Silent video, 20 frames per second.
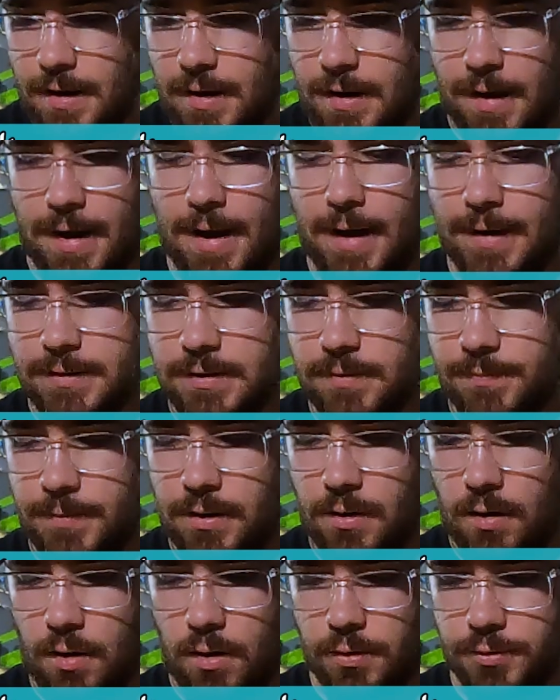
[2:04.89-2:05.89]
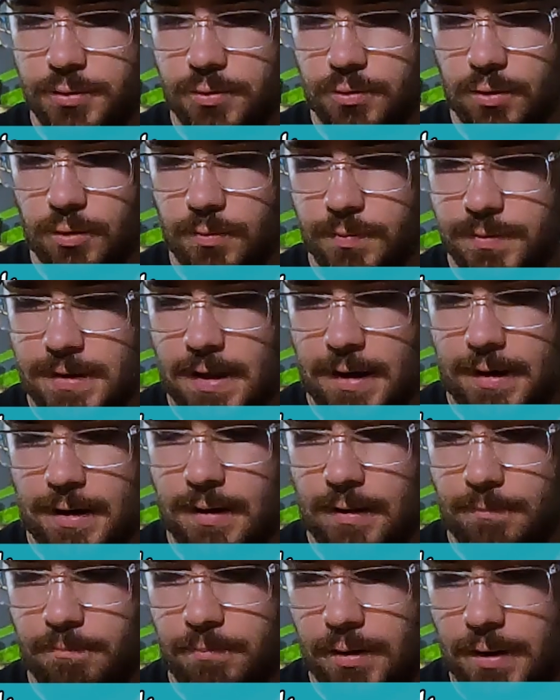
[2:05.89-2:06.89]
It has to be all troops that
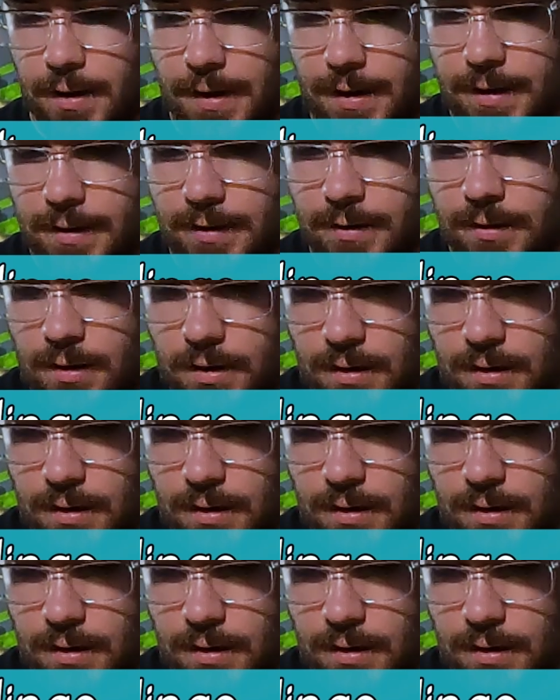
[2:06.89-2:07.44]
can play